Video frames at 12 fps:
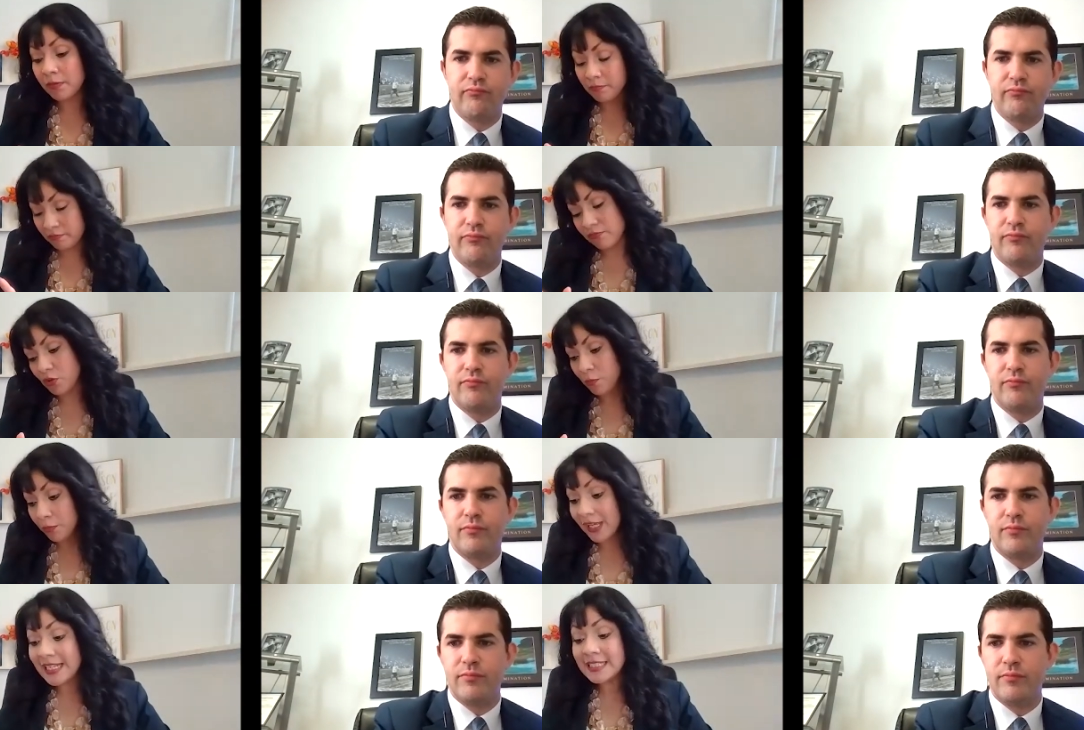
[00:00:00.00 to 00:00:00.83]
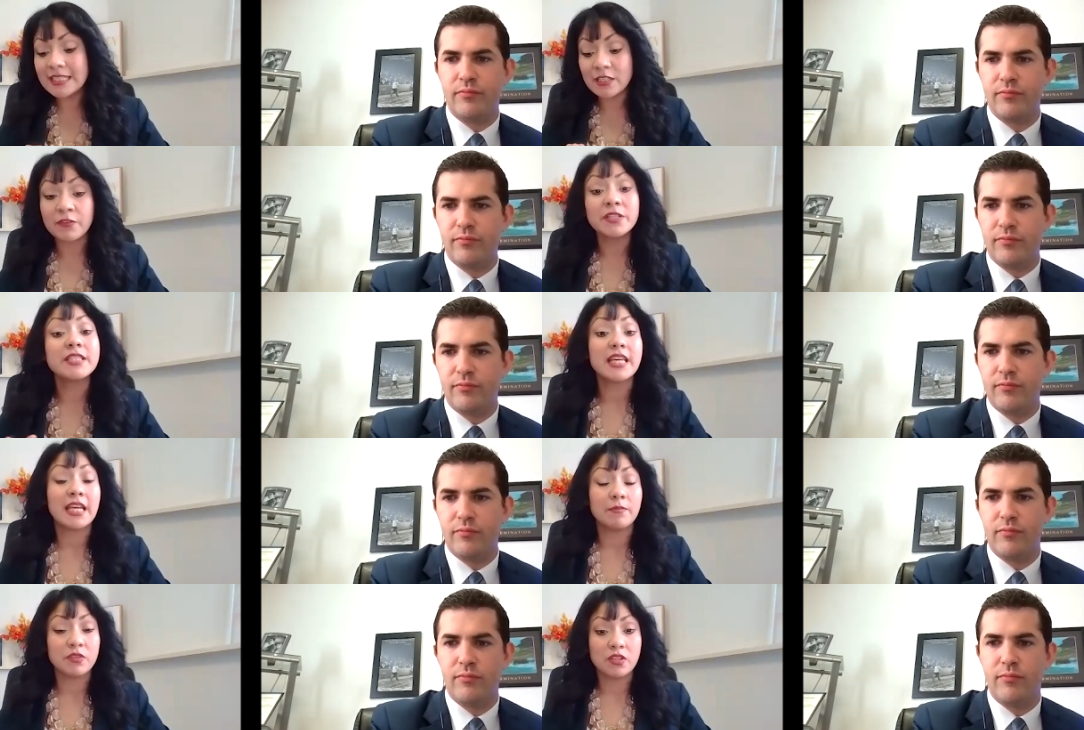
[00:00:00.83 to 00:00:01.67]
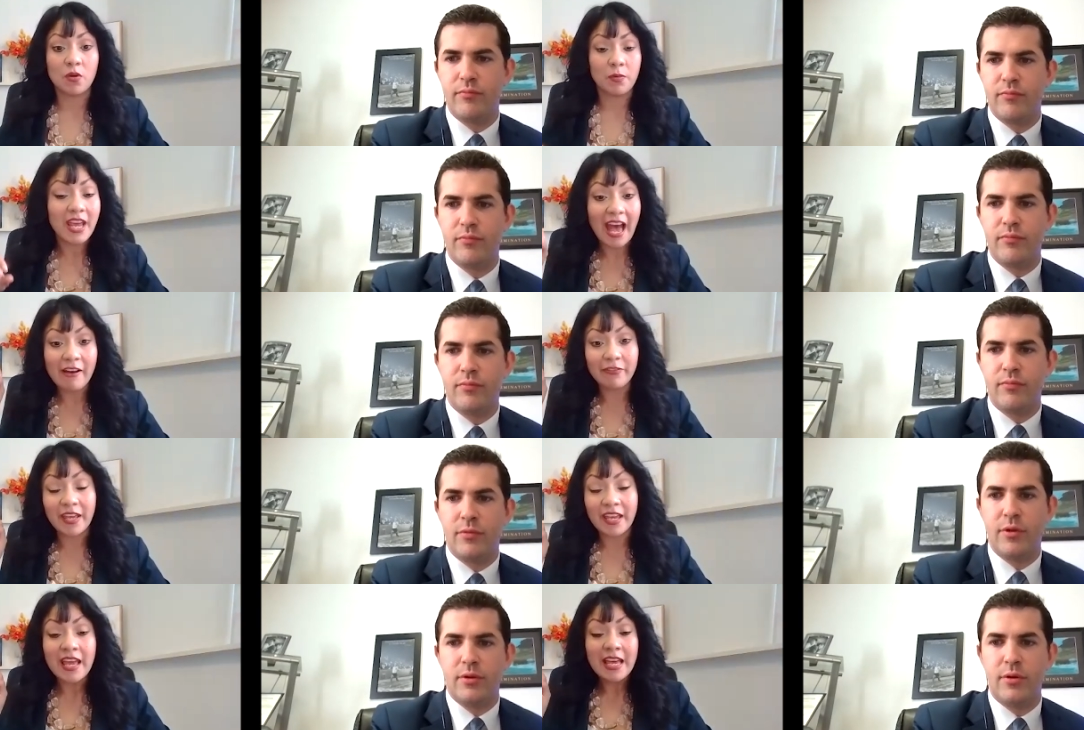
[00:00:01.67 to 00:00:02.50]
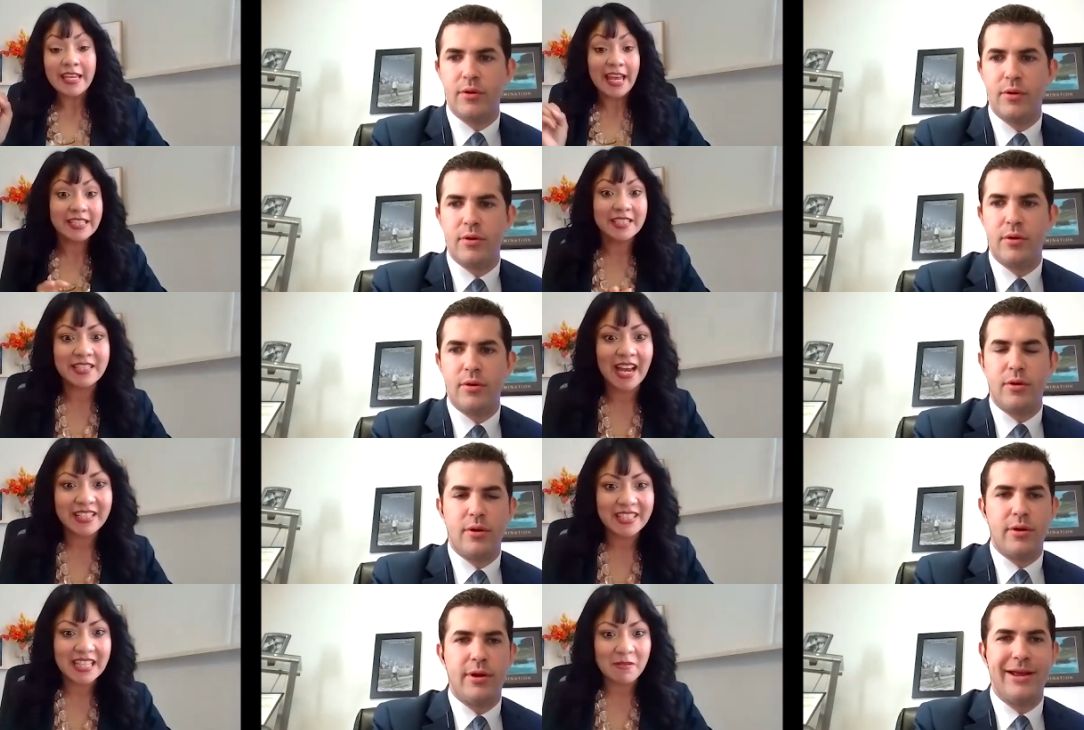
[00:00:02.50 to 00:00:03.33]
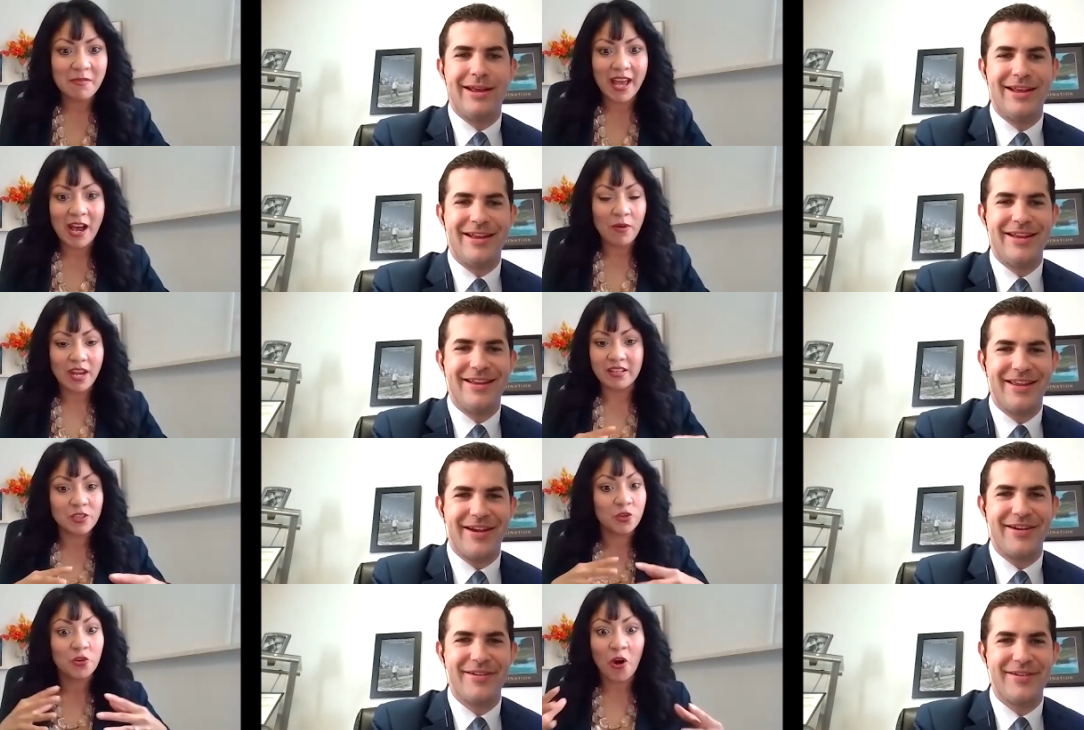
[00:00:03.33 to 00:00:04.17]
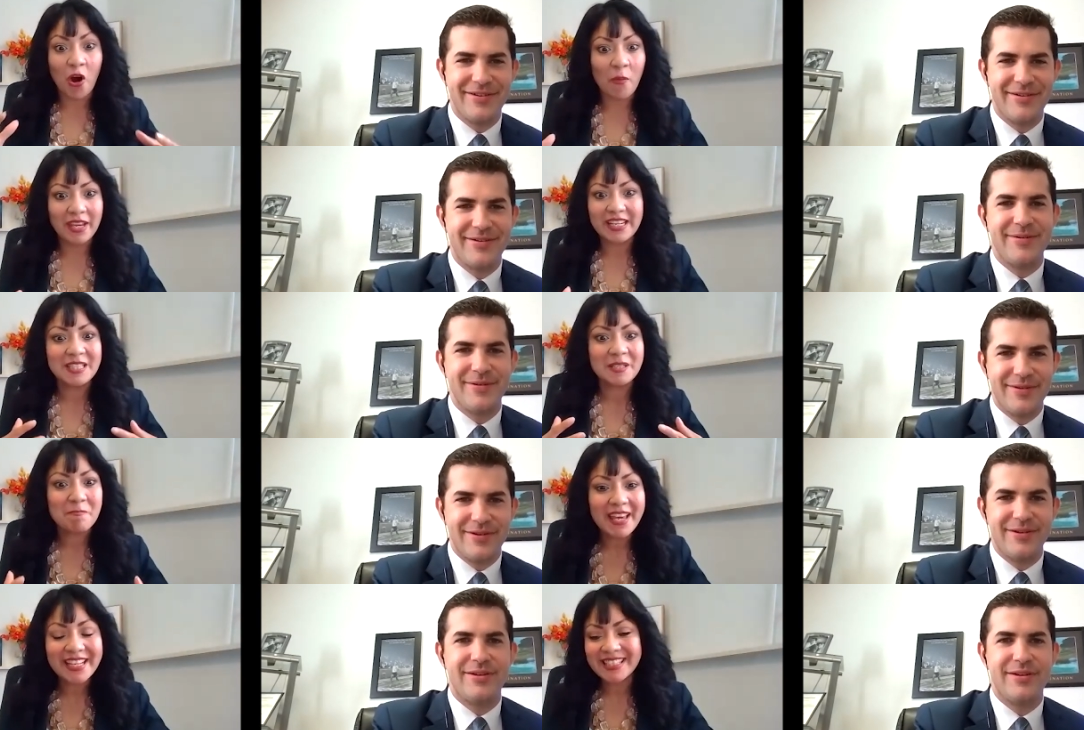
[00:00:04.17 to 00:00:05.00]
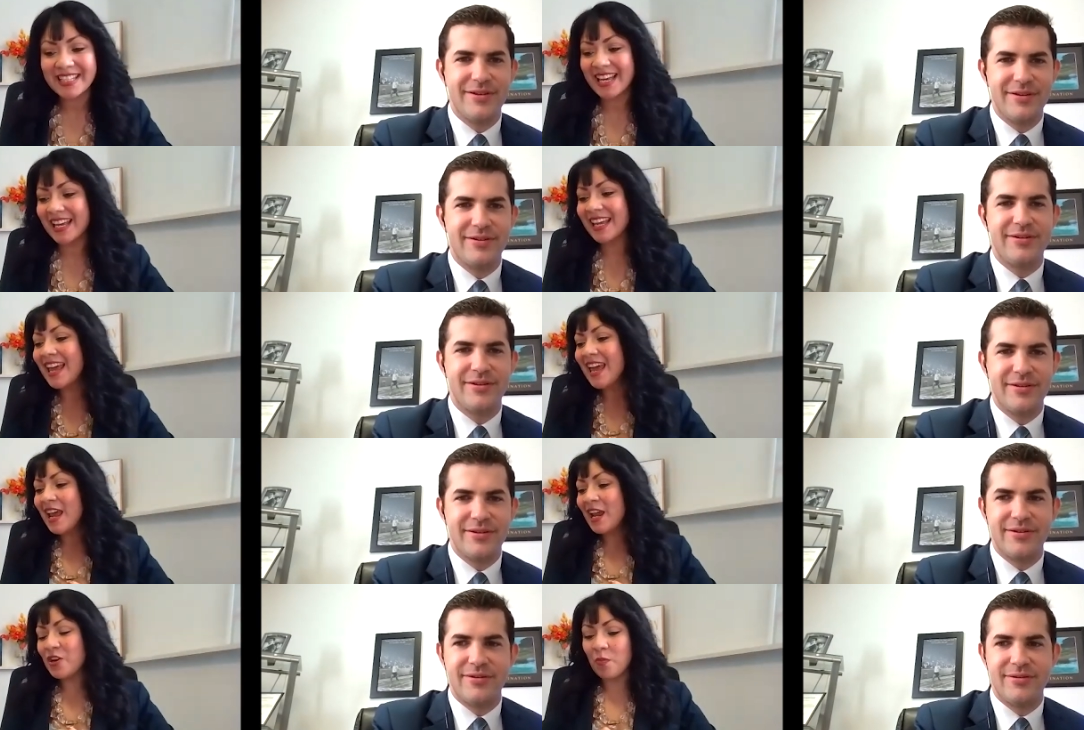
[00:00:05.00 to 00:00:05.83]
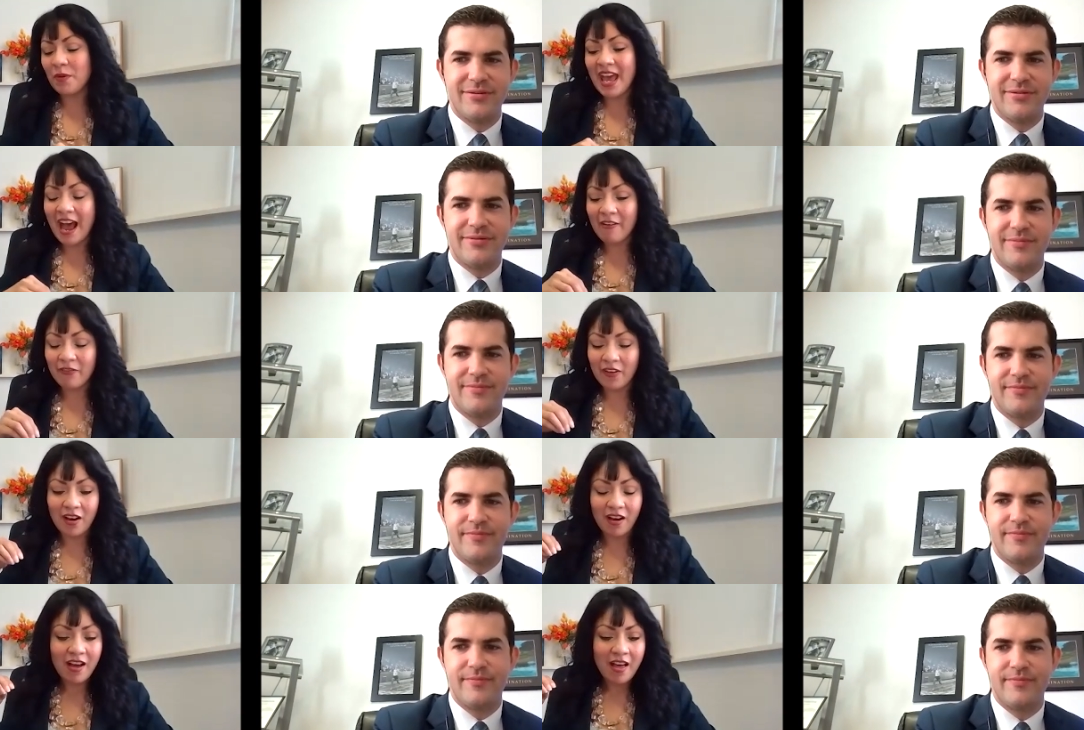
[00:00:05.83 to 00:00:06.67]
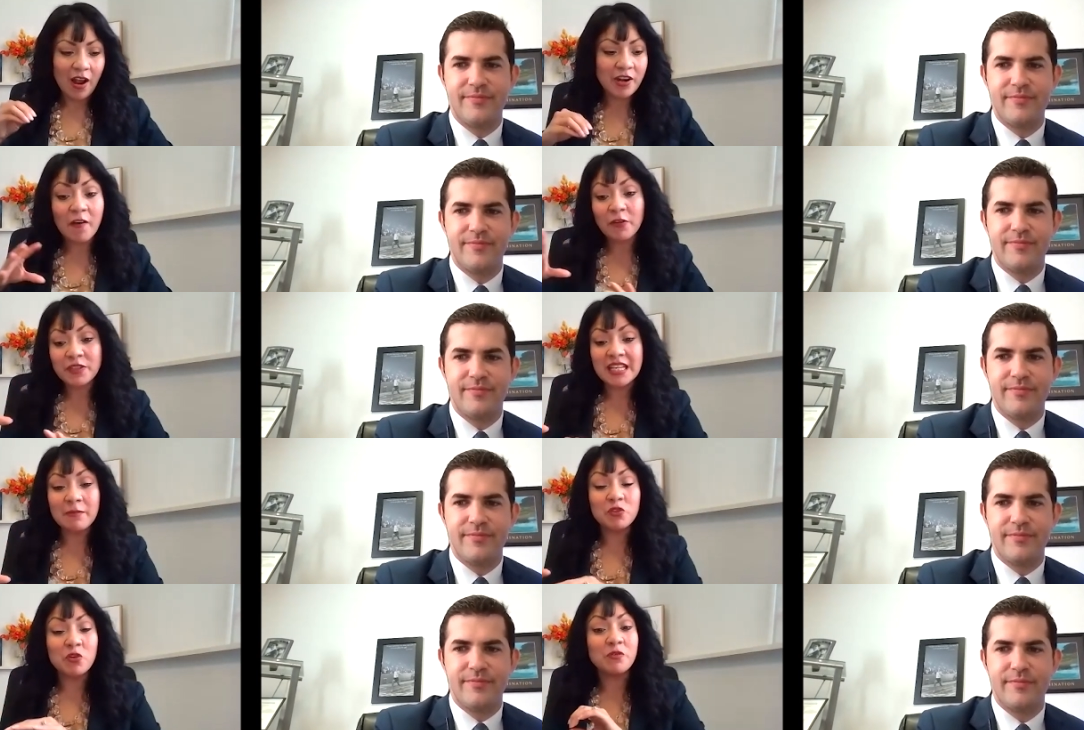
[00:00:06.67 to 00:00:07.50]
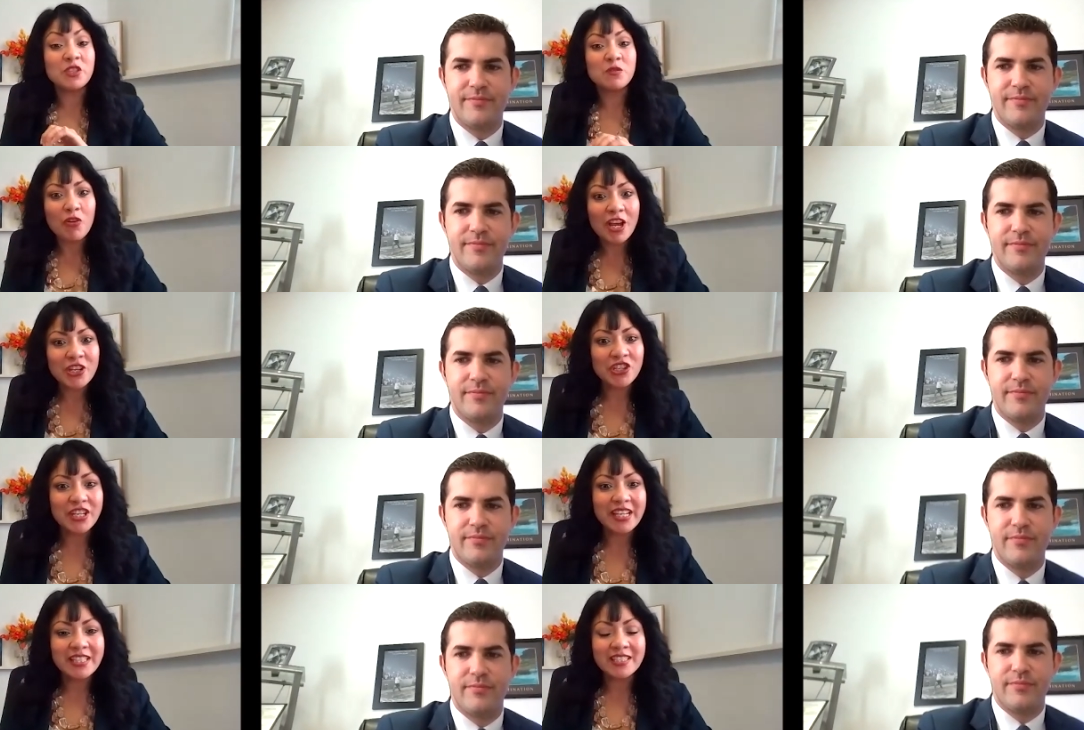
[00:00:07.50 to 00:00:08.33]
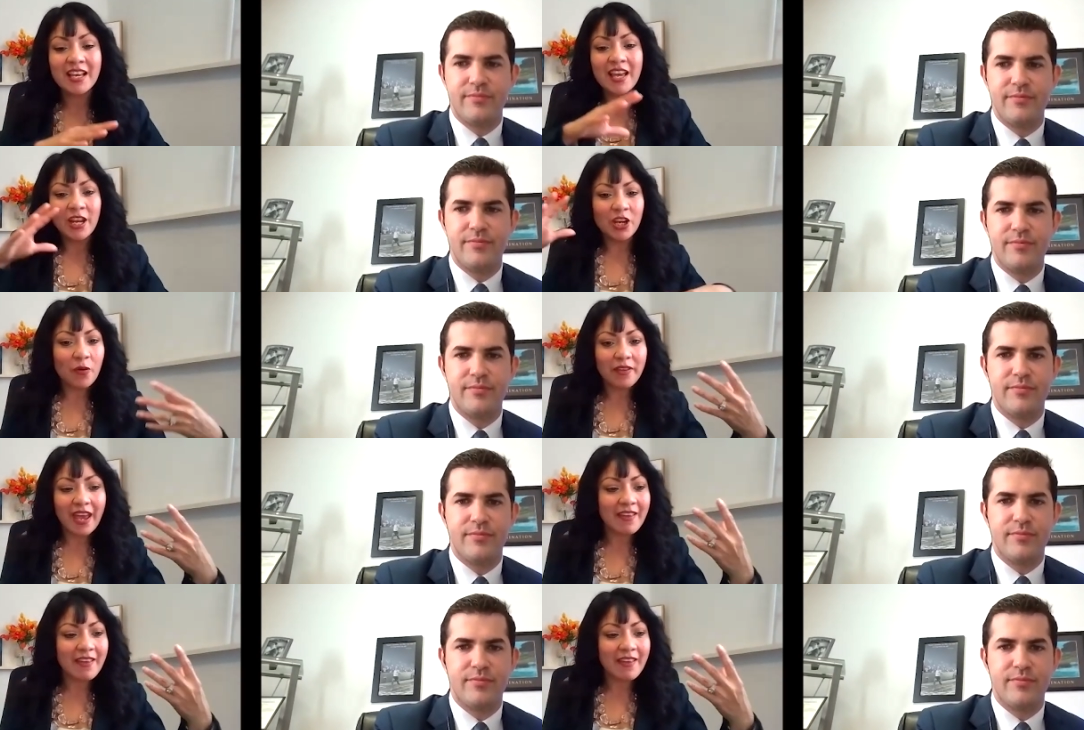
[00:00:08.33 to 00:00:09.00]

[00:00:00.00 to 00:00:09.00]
Speaker 1: you're placing different teams. You know, we have a case assigned team now, and it's growing and it's amazing. You know, we have another team doing the spreadsheets, you know, and